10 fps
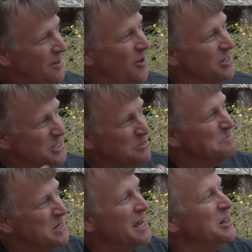
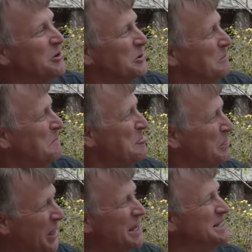custom tailor
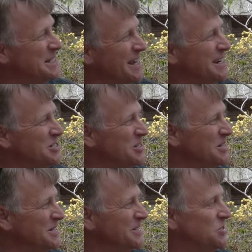plant
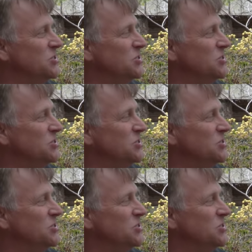selection